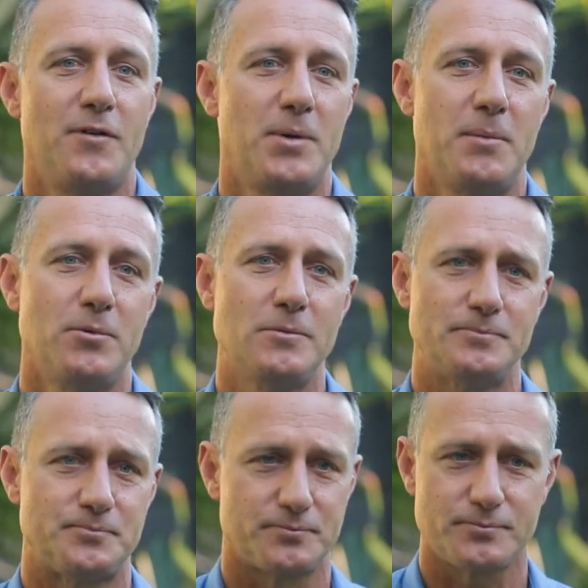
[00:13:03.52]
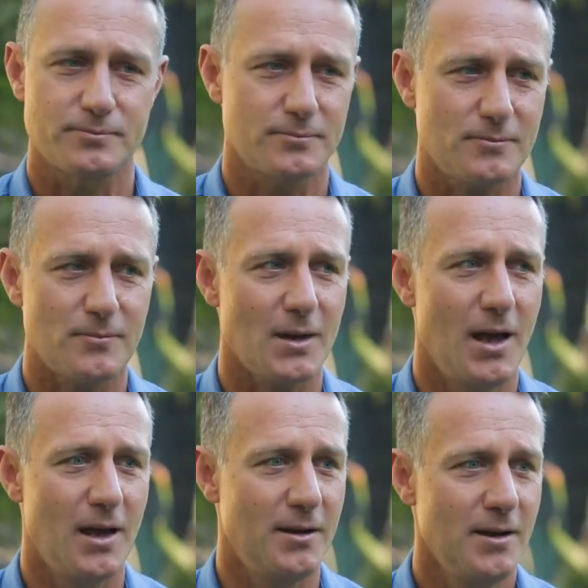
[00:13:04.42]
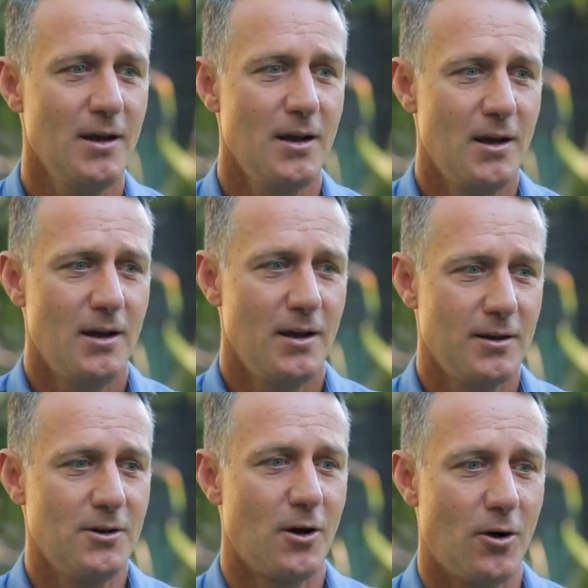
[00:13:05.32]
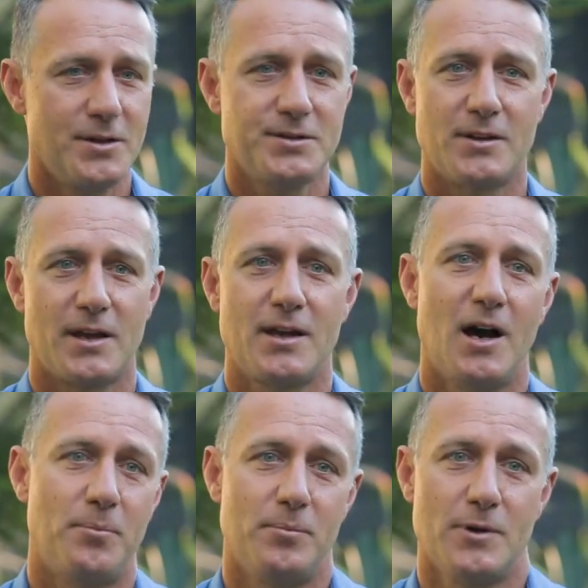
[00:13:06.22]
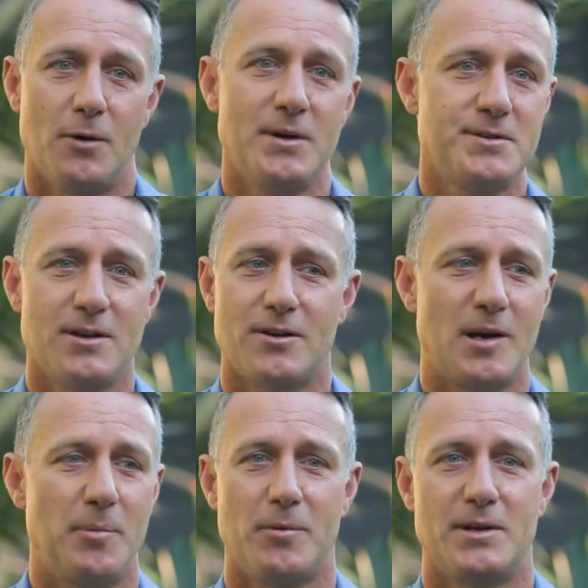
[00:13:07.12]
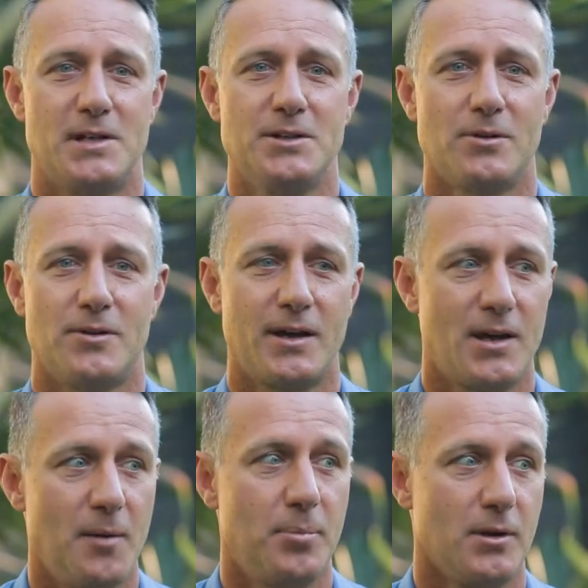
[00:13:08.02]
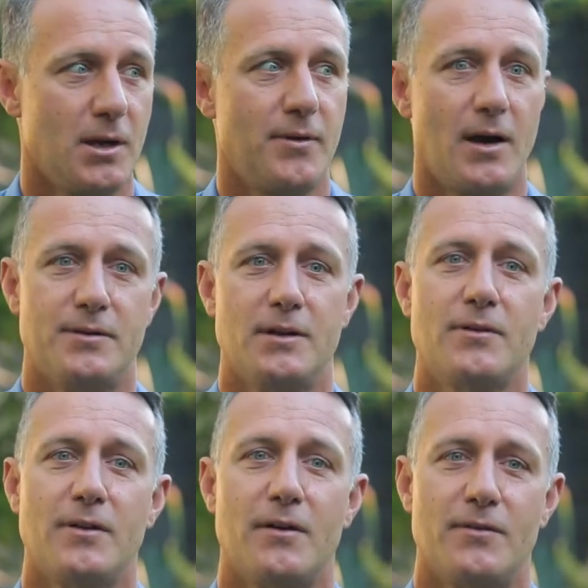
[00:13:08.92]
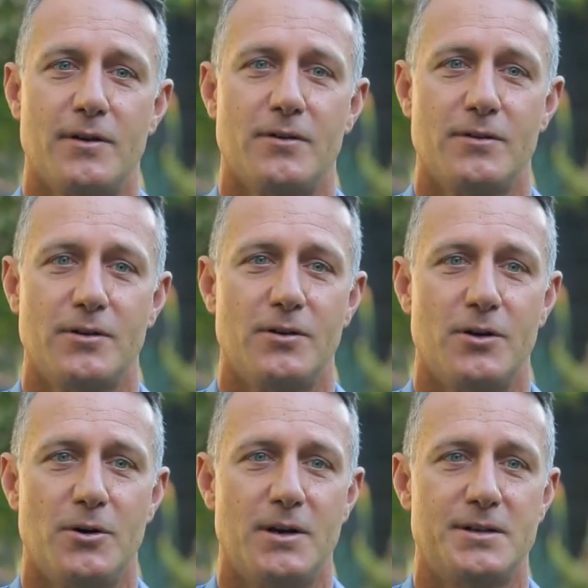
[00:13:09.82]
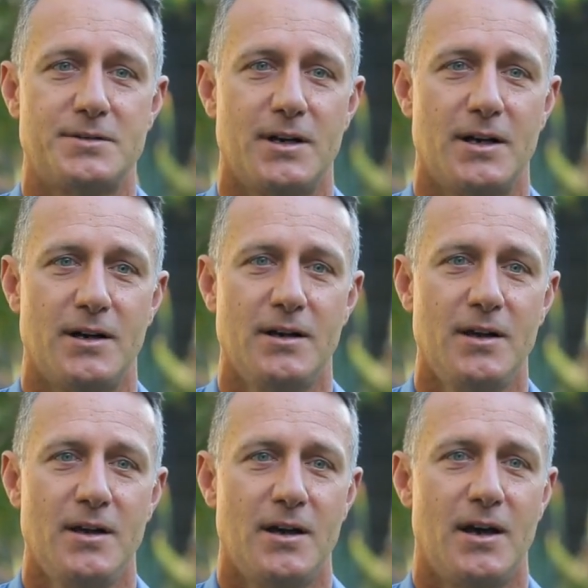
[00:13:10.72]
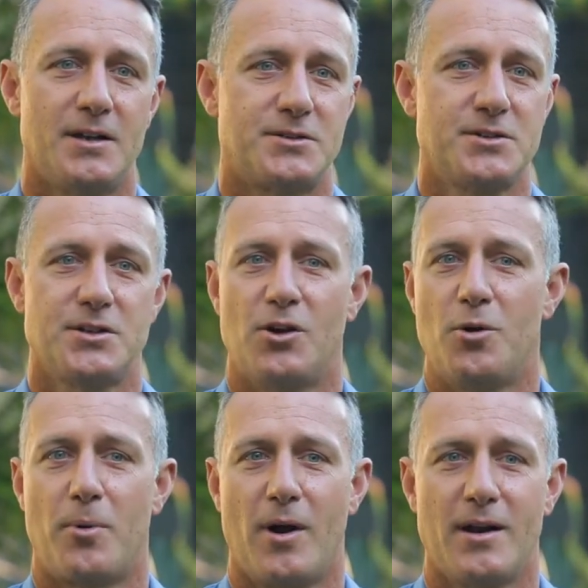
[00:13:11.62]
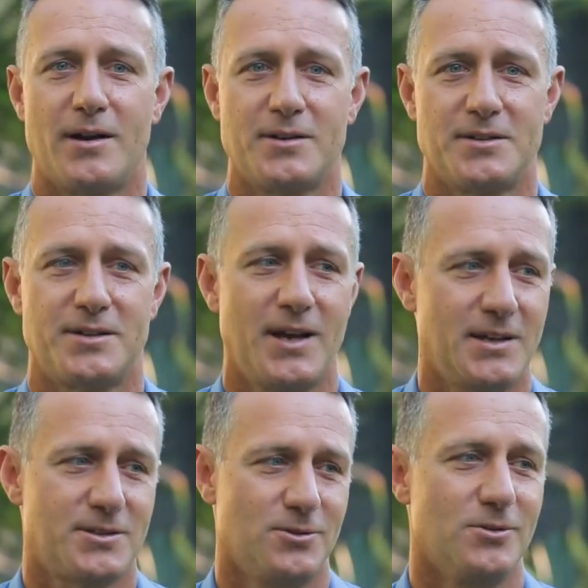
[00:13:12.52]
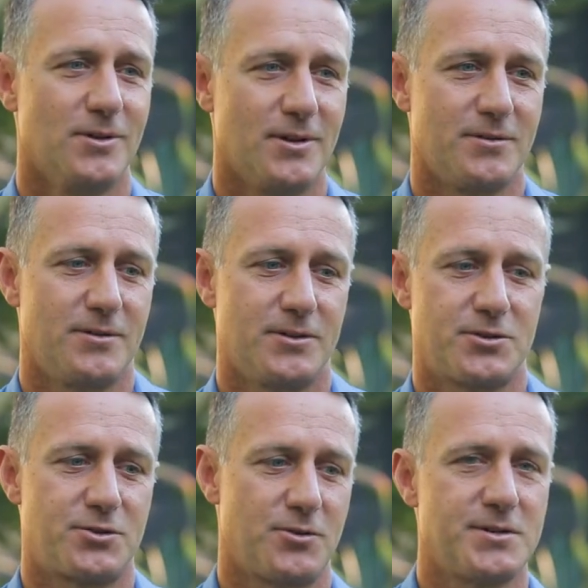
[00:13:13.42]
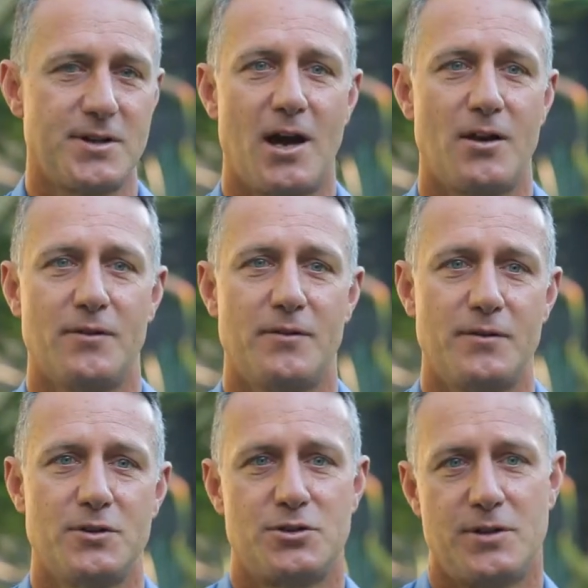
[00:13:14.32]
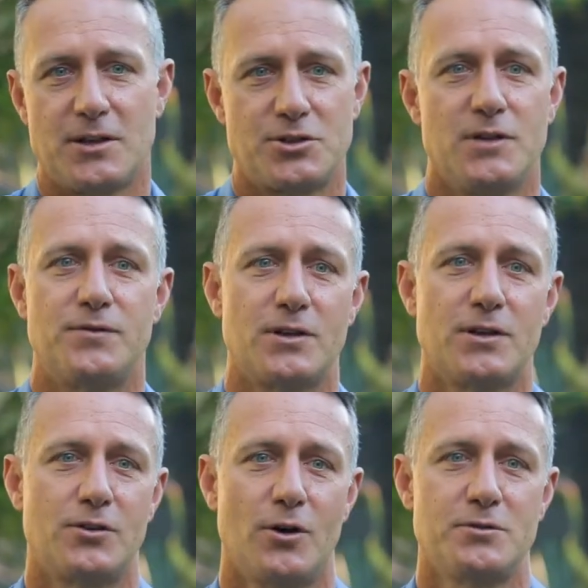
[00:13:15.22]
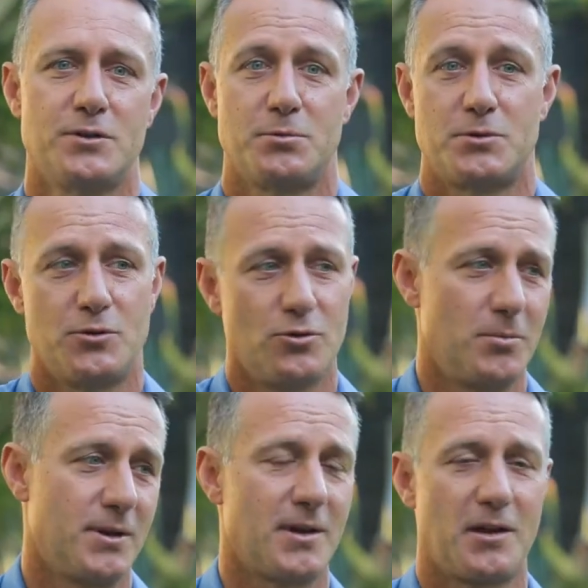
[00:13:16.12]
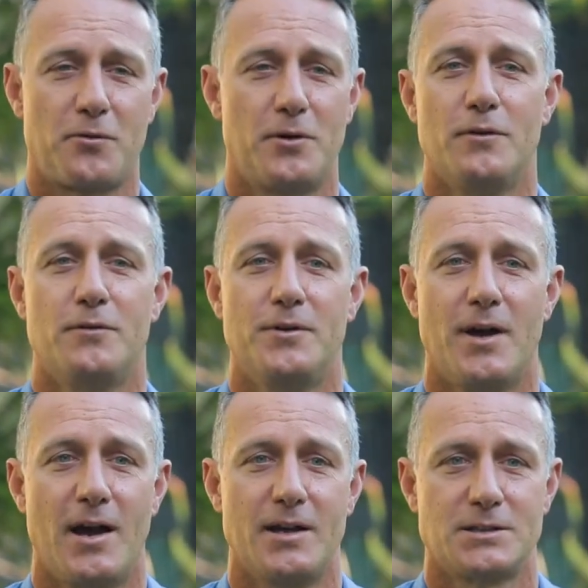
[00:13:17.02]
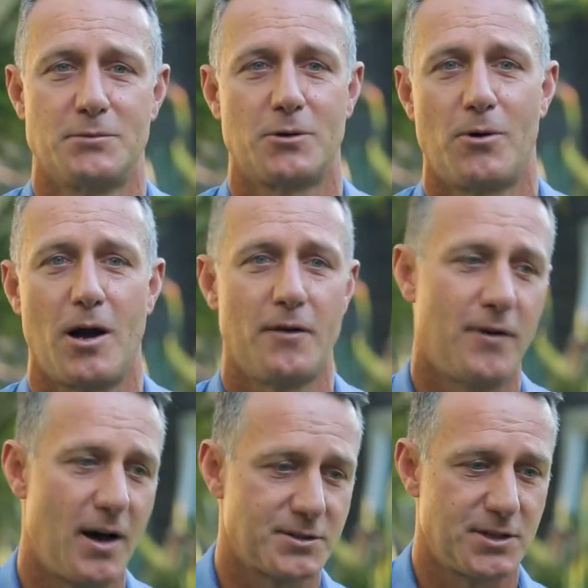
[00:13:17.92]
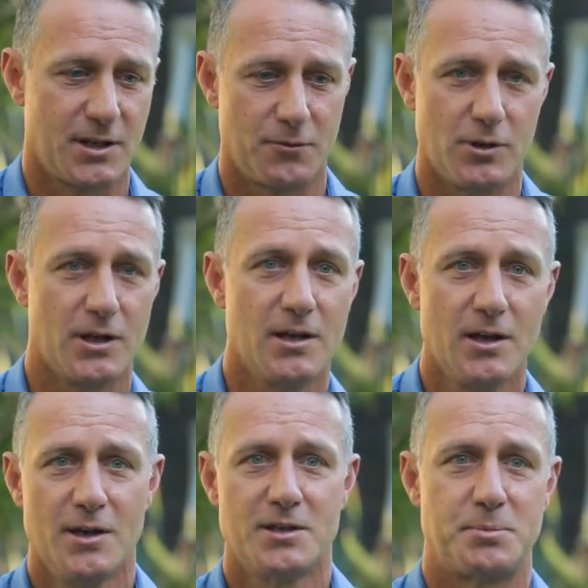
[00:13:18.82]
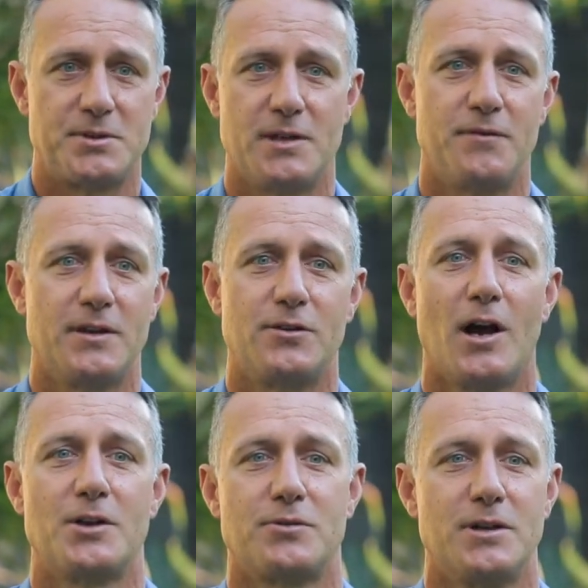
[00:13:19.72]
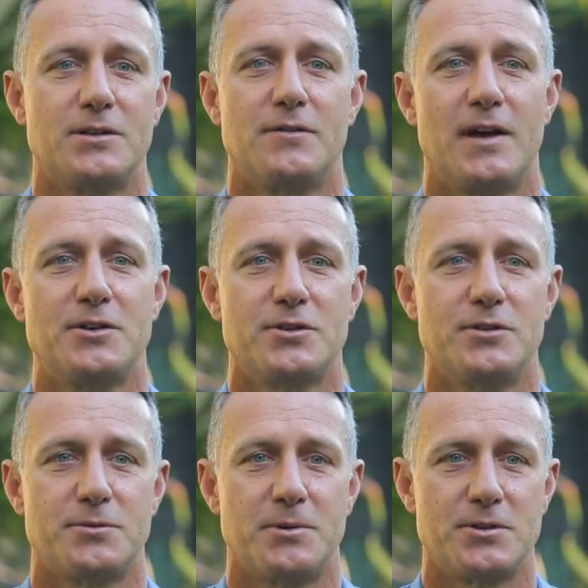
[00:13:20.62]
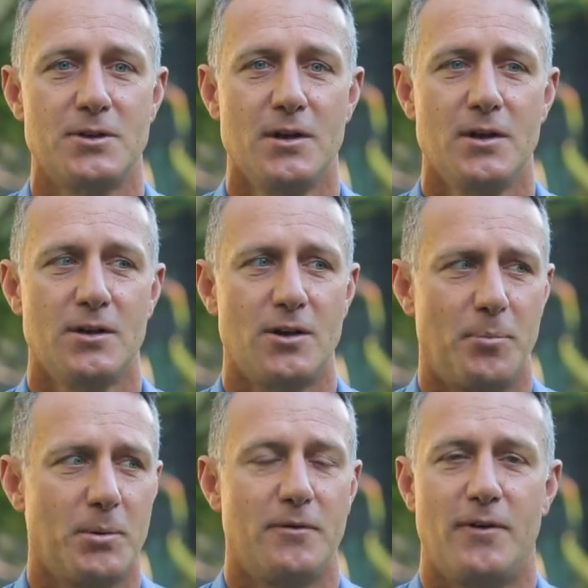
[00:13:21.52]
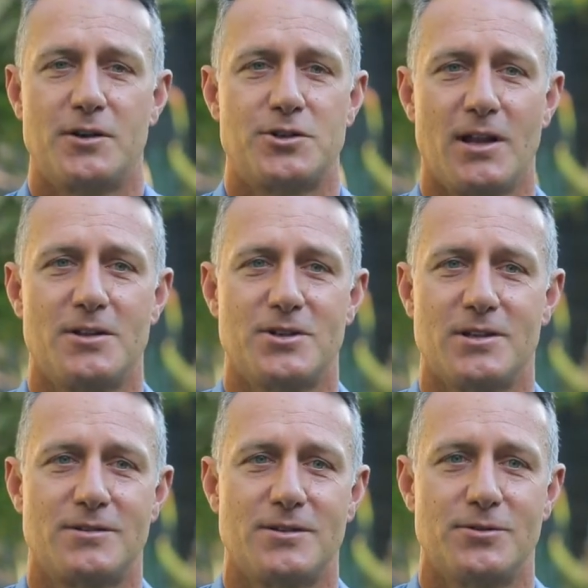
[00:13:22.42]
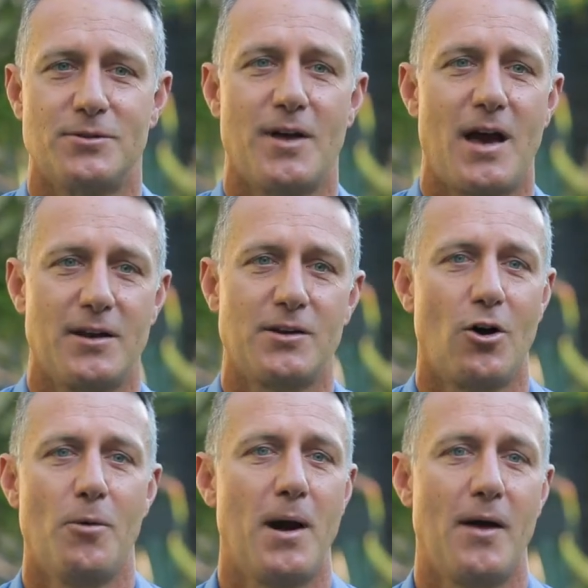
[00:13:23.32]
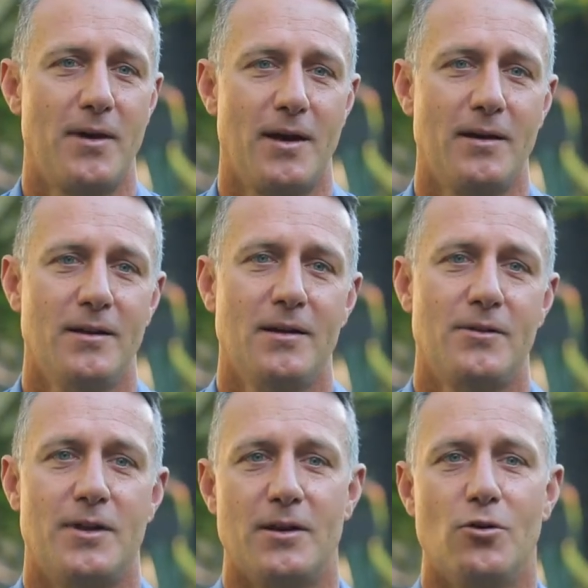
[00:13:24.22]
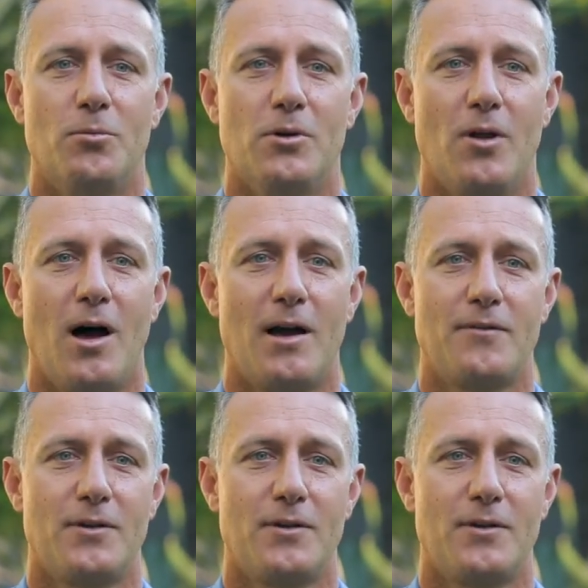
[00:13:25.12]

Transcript: for people. And, you know, honestly, they can't, you know, once they're a couple of weeks into it, they can't believe how different they feel, you know, and it's, uh, and it's just a no-brainer because it takes all the, the stress out of sh that shift to ketosis, which would normally take three or four days and require fasting and really specific dietary interventions, which you know people find challenging to do that and go about their their normal life.